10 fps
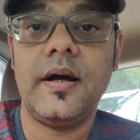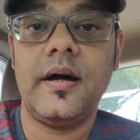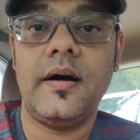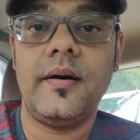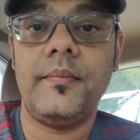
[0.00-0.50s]

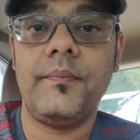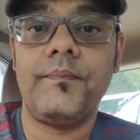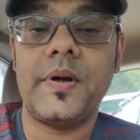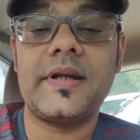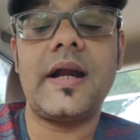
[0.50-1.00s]
Um,
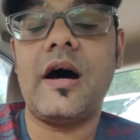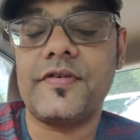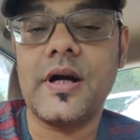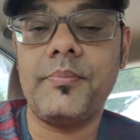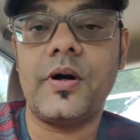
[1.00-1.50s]
but then
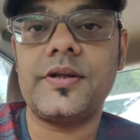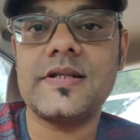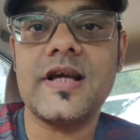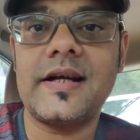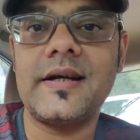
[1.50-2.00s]
after I bought
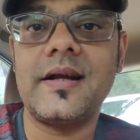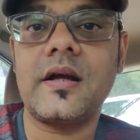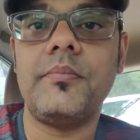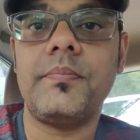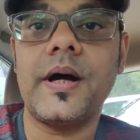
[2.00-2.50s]
this, I did a
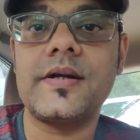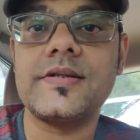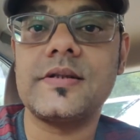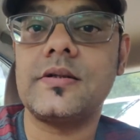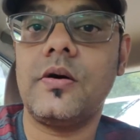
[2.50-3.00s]

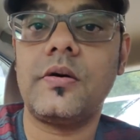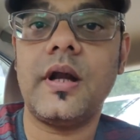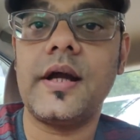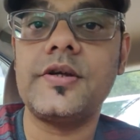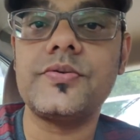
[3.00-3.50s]
comparison
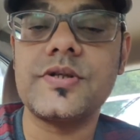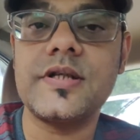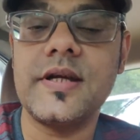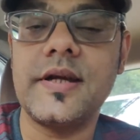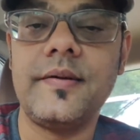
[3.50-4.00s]
online to
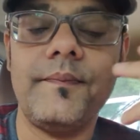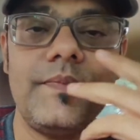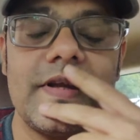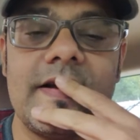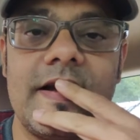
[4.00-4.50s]
see
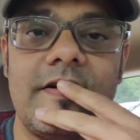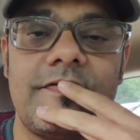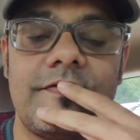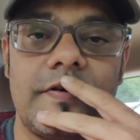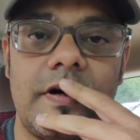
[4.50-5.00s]

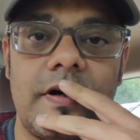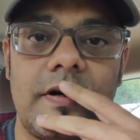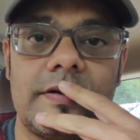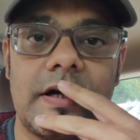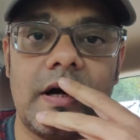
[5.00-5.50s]
if
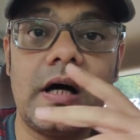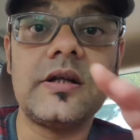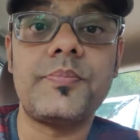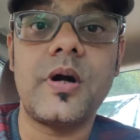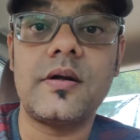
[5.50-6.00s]
uh, there are
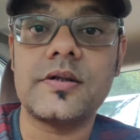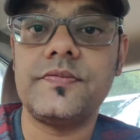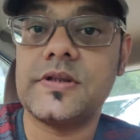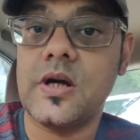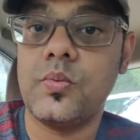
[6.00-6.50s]
other products
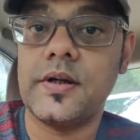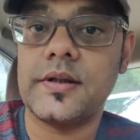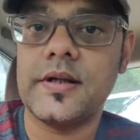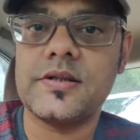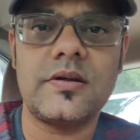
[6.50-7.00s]
which are
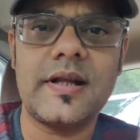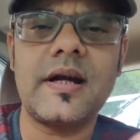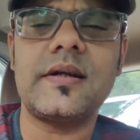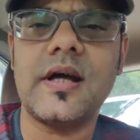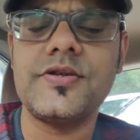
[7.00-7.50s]
worth it. So
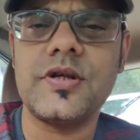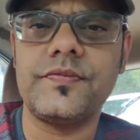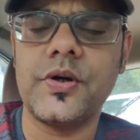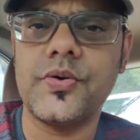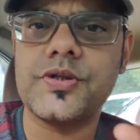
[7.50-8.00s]
there are tons
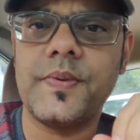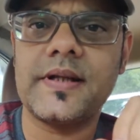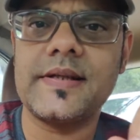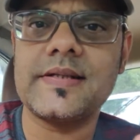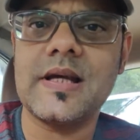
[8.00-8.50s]
of those,
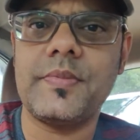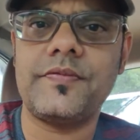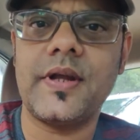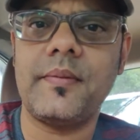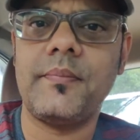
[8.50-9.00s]
but then some
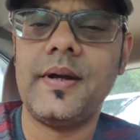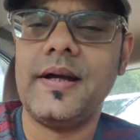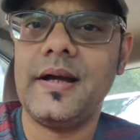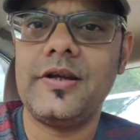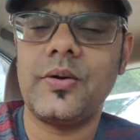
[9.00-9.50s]
of them
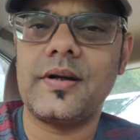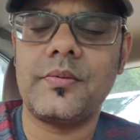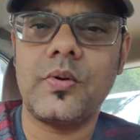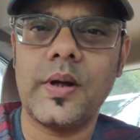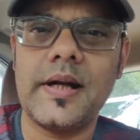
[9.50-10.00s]
you
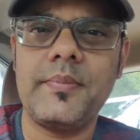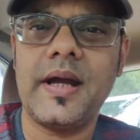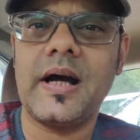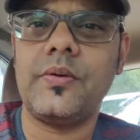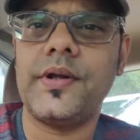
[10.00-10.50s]
can quickly
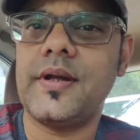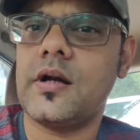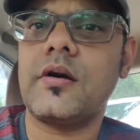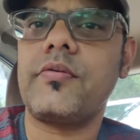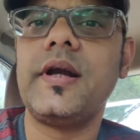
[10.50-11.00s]
make out that they're
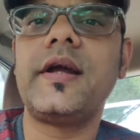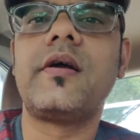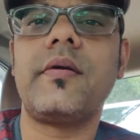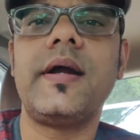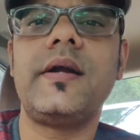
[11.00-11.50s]
not really
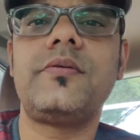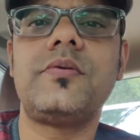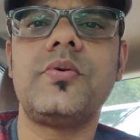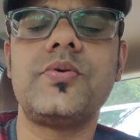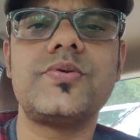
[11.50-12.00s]
great.
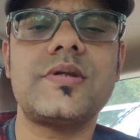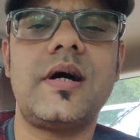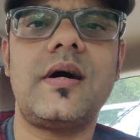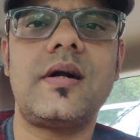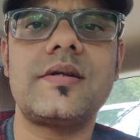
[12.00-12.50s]
Those
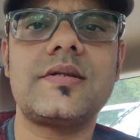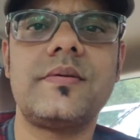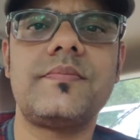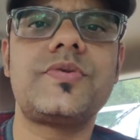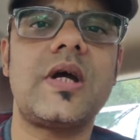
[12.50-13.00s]
are
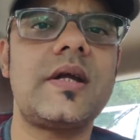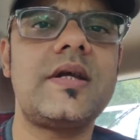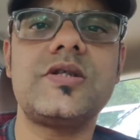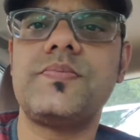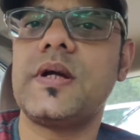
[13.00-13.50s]
some
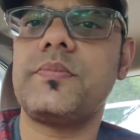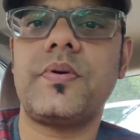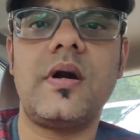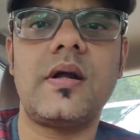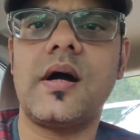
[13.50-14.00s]
Chinese made
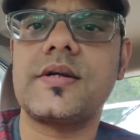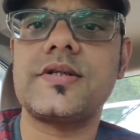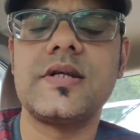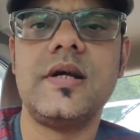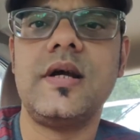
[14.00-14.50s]

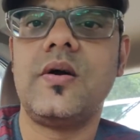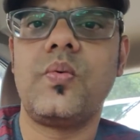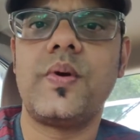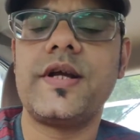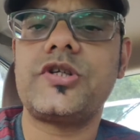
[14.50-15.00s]
products
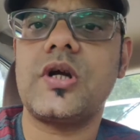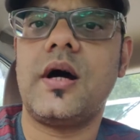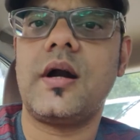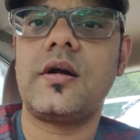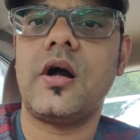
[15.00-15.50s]
which
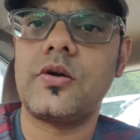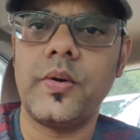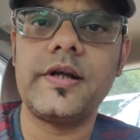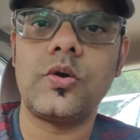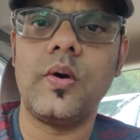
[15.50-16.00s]
are not
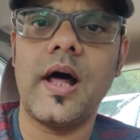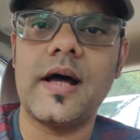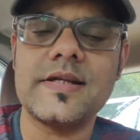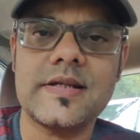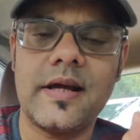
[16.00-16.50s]
going to
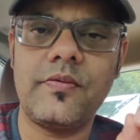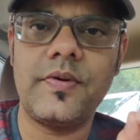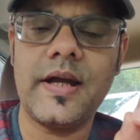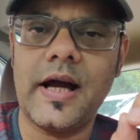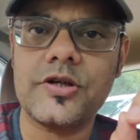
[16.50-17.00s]
last. And
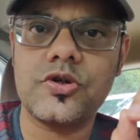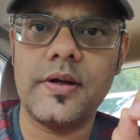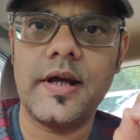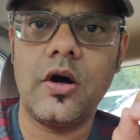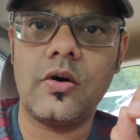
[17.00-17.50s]
we
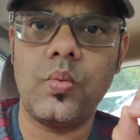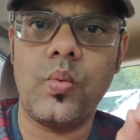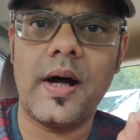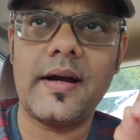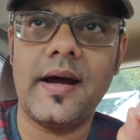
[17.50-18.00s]
actually got
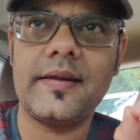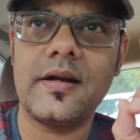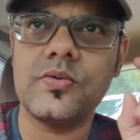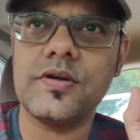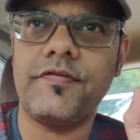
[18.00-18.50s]
one, I
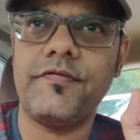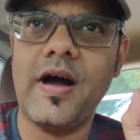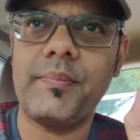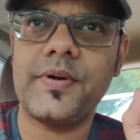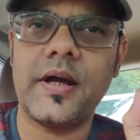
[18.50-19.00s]
think it was a
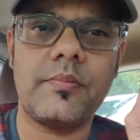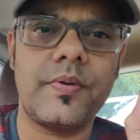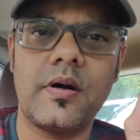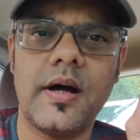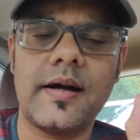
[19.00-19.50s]
FabTech
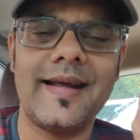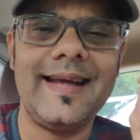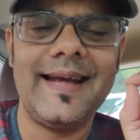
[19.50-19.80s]
product.